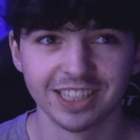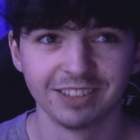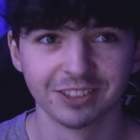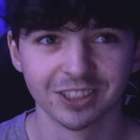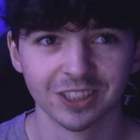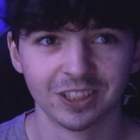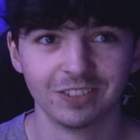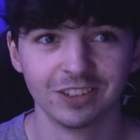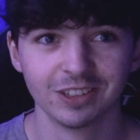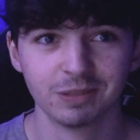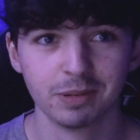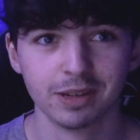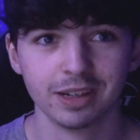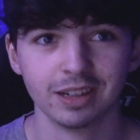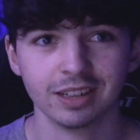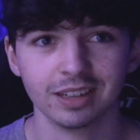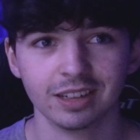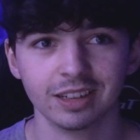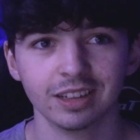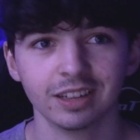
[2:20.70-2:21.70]
Resolve has
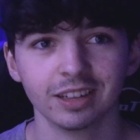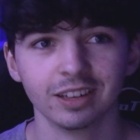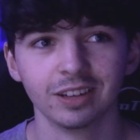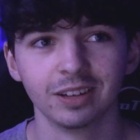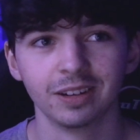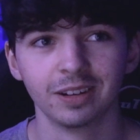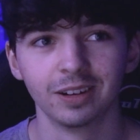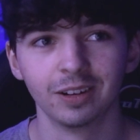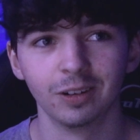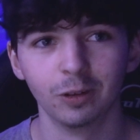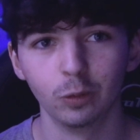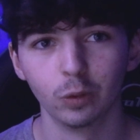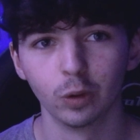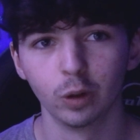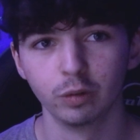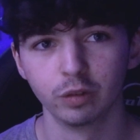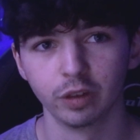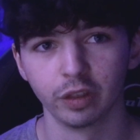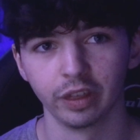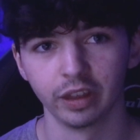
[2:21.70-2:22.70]
been all
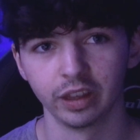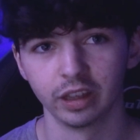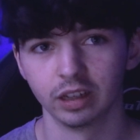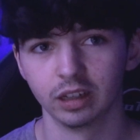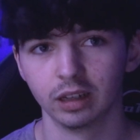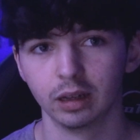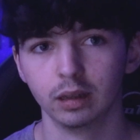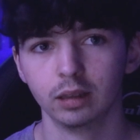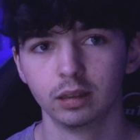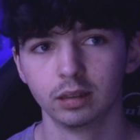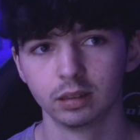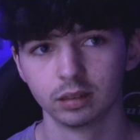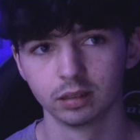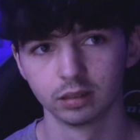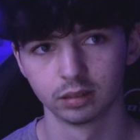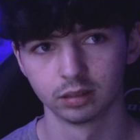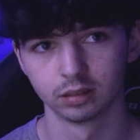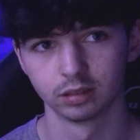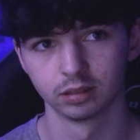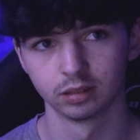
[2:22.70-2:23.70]
over the
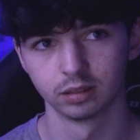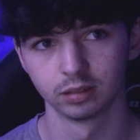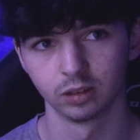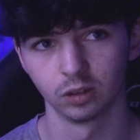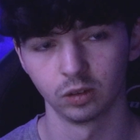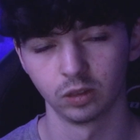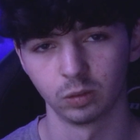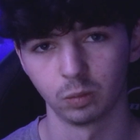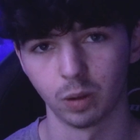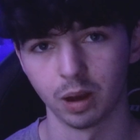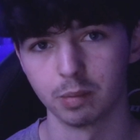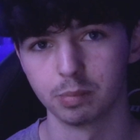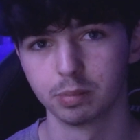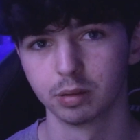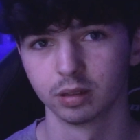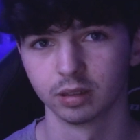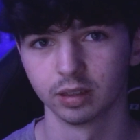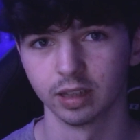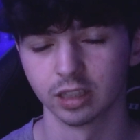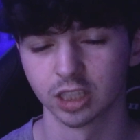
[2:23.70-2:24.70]
web
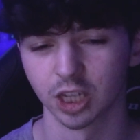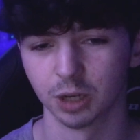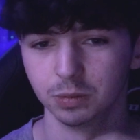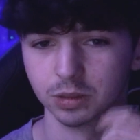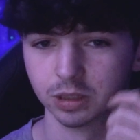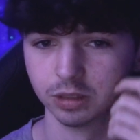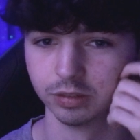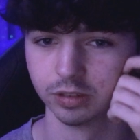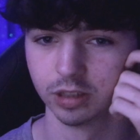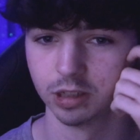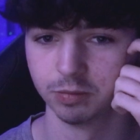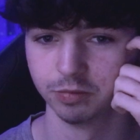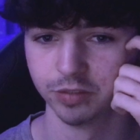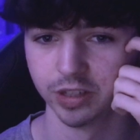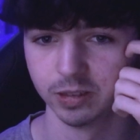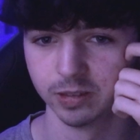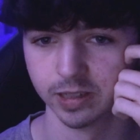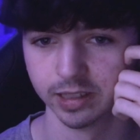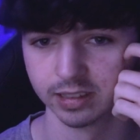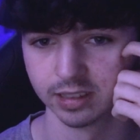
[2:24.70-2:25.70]
in terms of
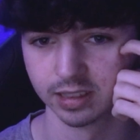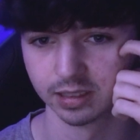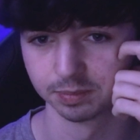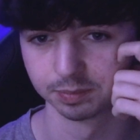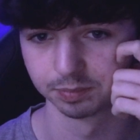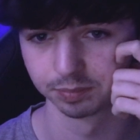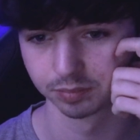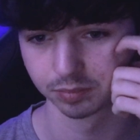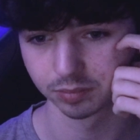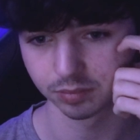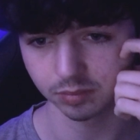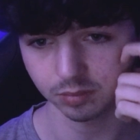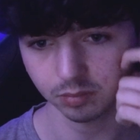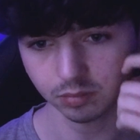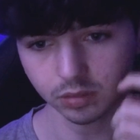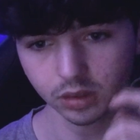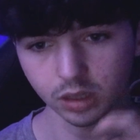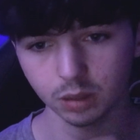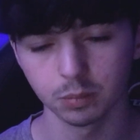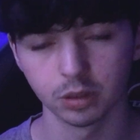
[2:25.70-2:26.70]
video editing,
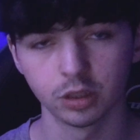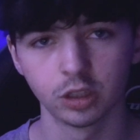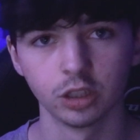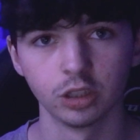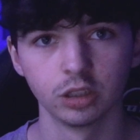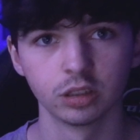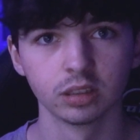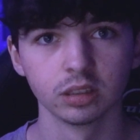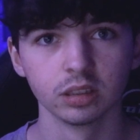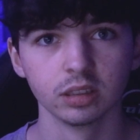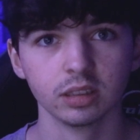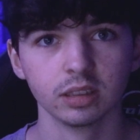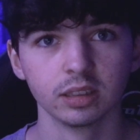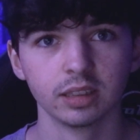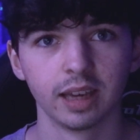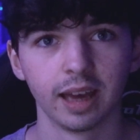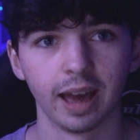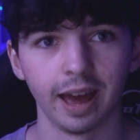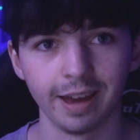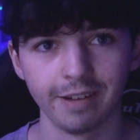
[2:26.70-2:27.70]
because
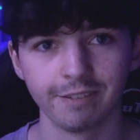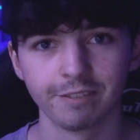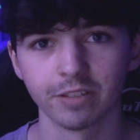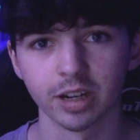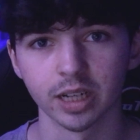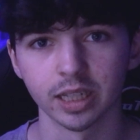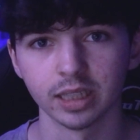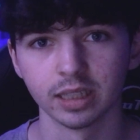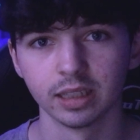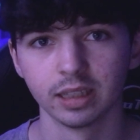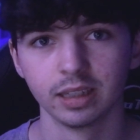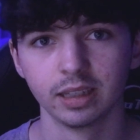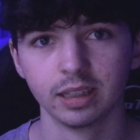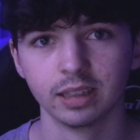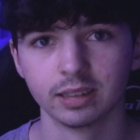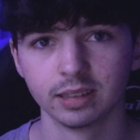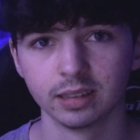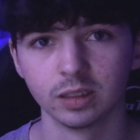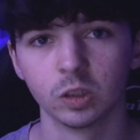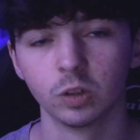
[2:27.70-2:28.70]
every
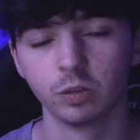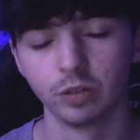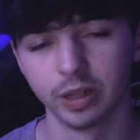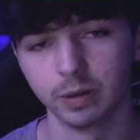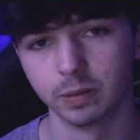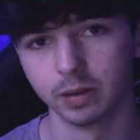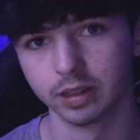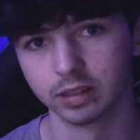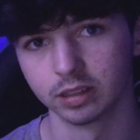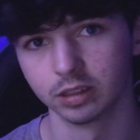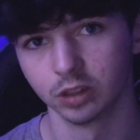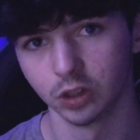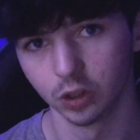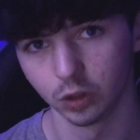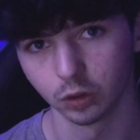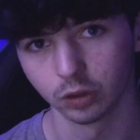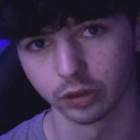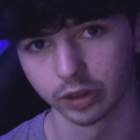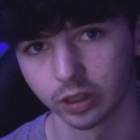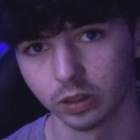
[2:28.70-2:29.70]
single video editor you
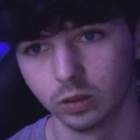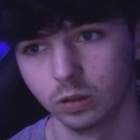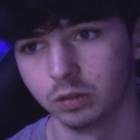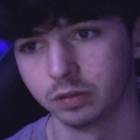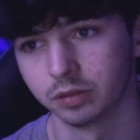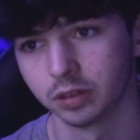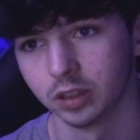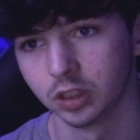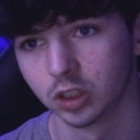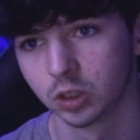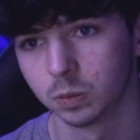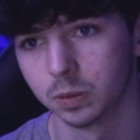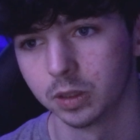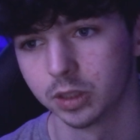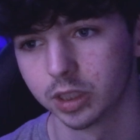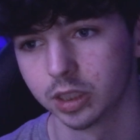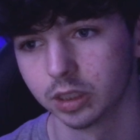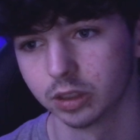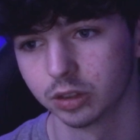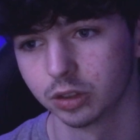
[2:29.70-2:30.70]
can think of is
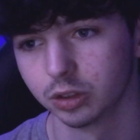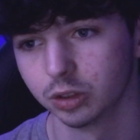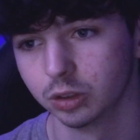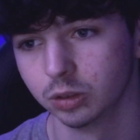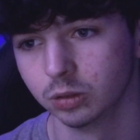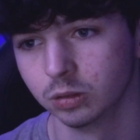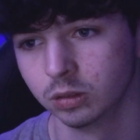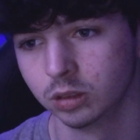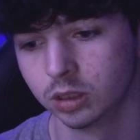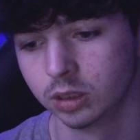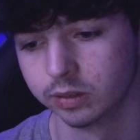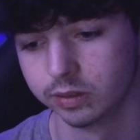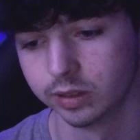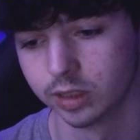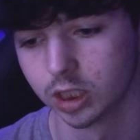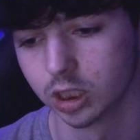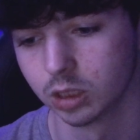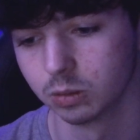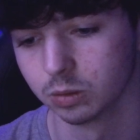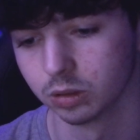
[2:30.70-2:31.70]
switching to
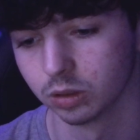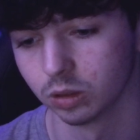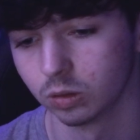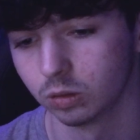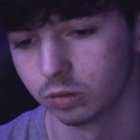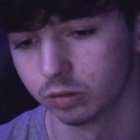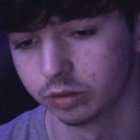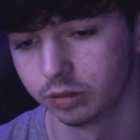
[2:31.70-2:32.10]
DaVinci Resolve.